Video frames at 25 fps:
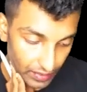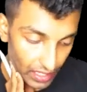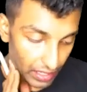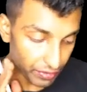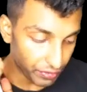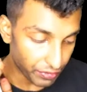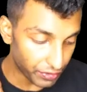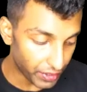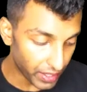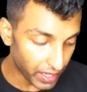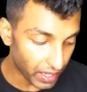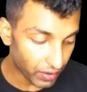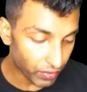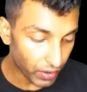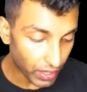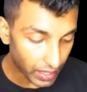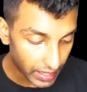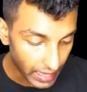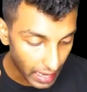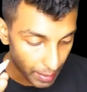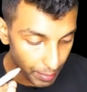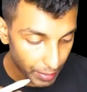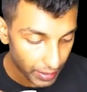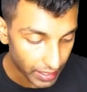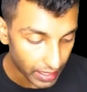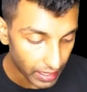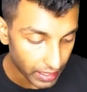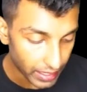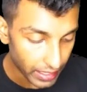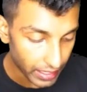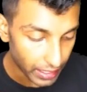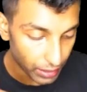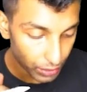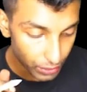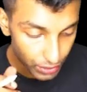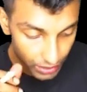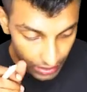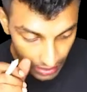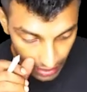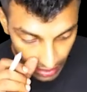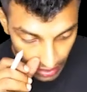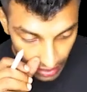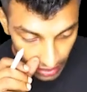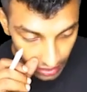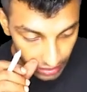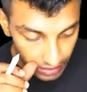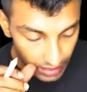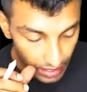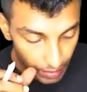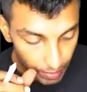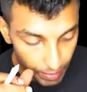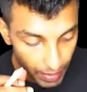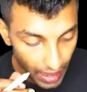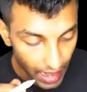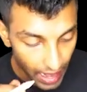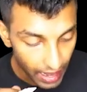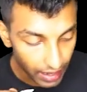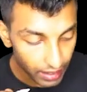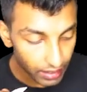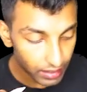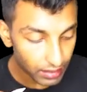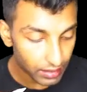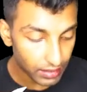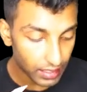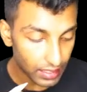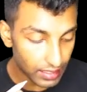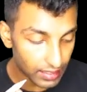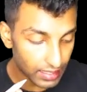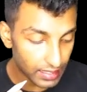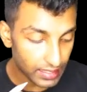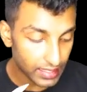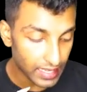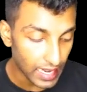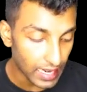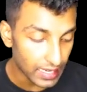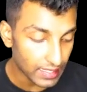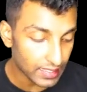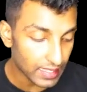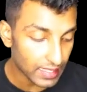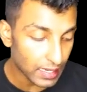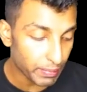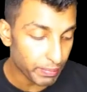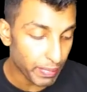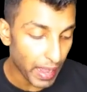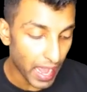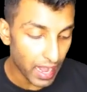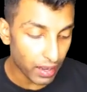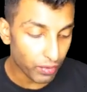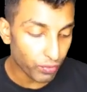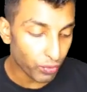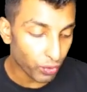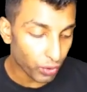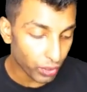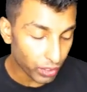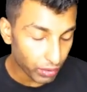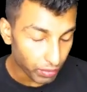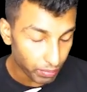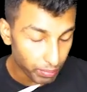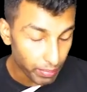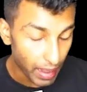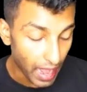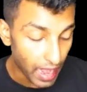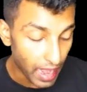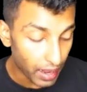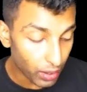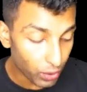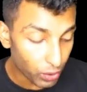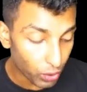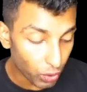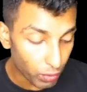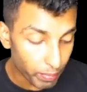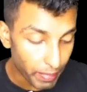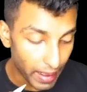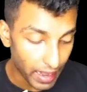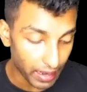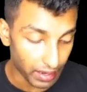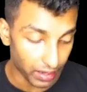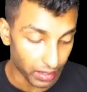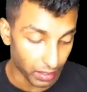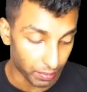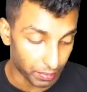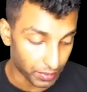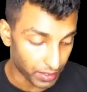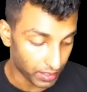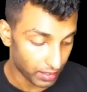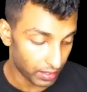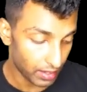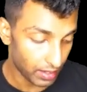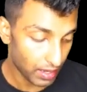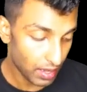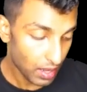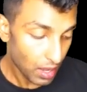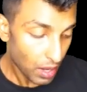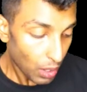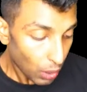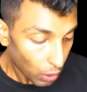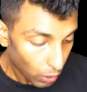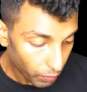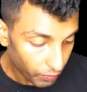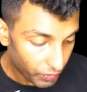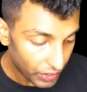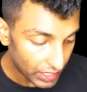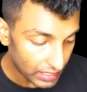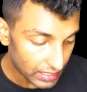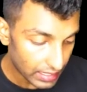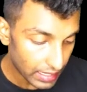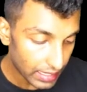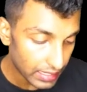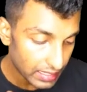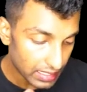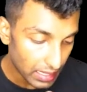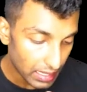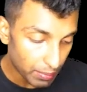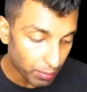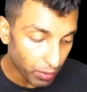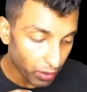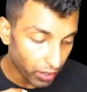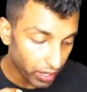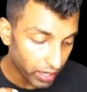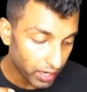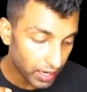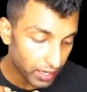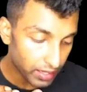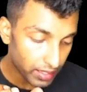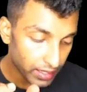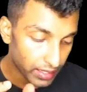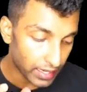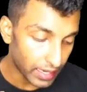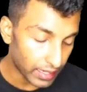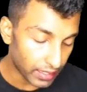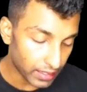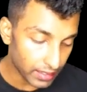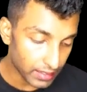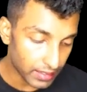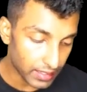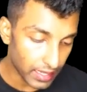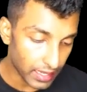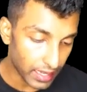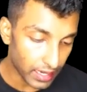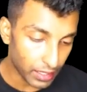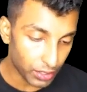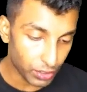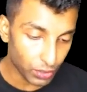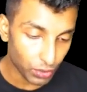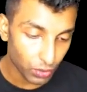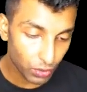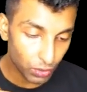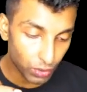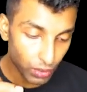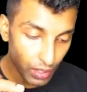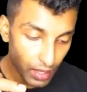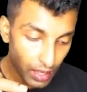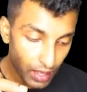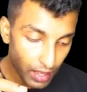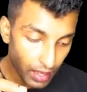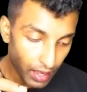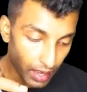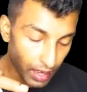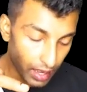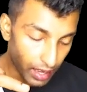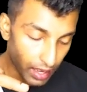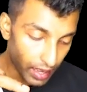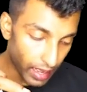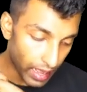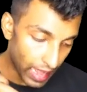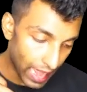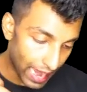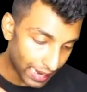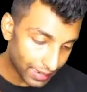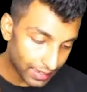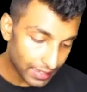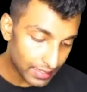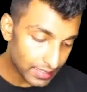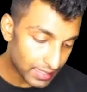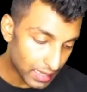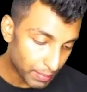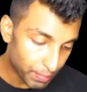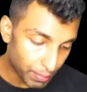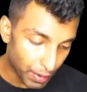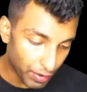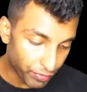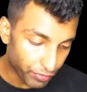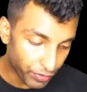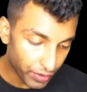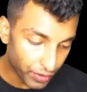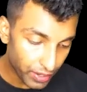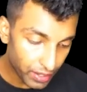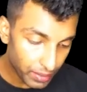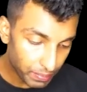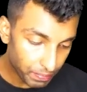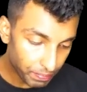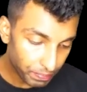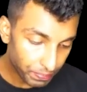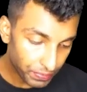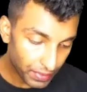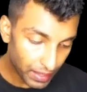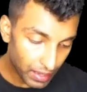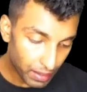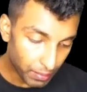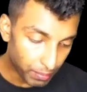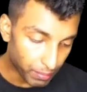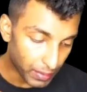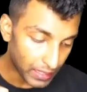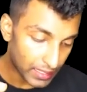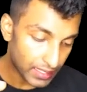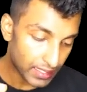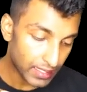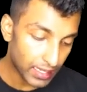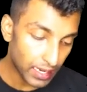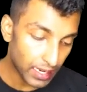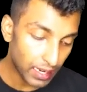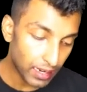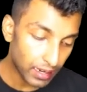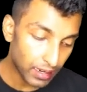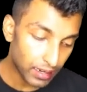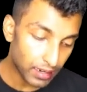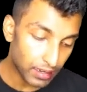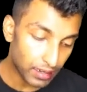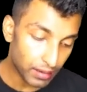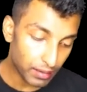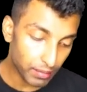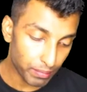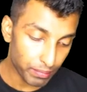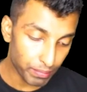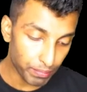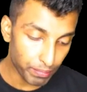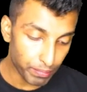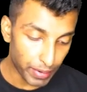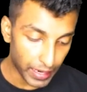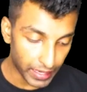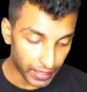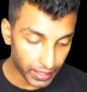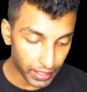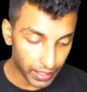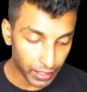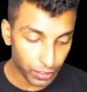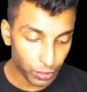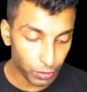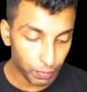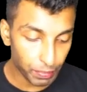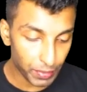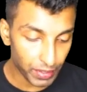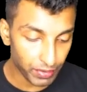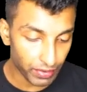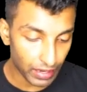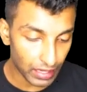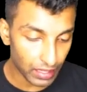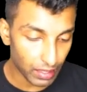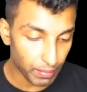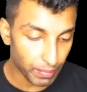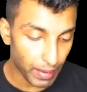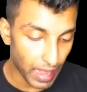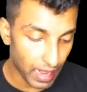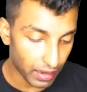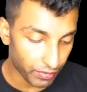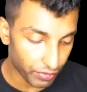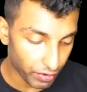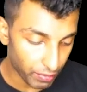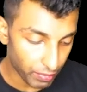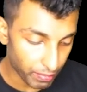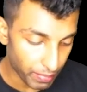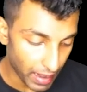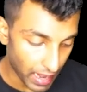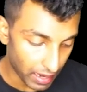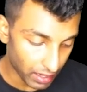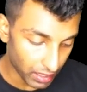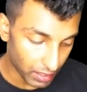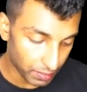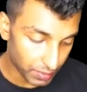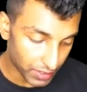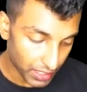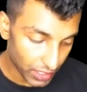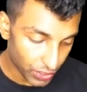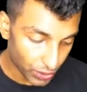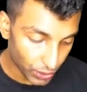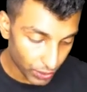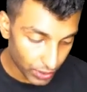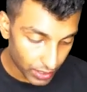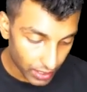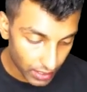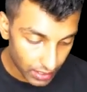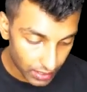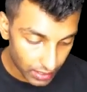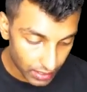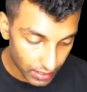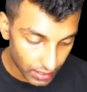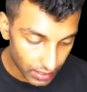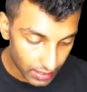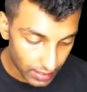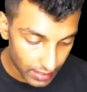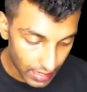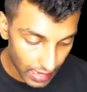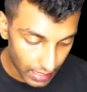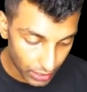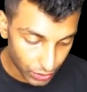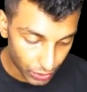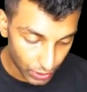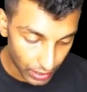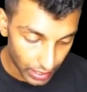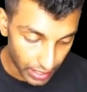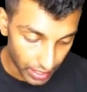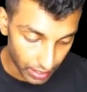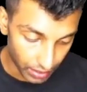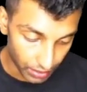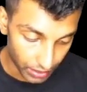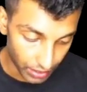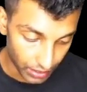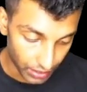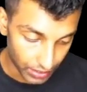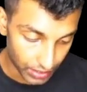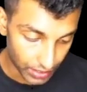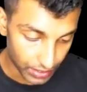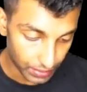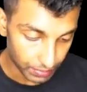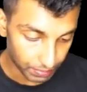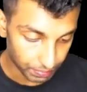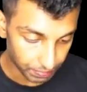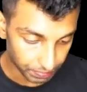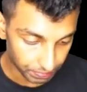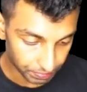If tier 1 capital reduce, then there is a chance that bank go bankrupt. Obviously, subordinated debt is there to act as a buffer, but still better to prevent the bank from bankruptcy. So this is actually increased.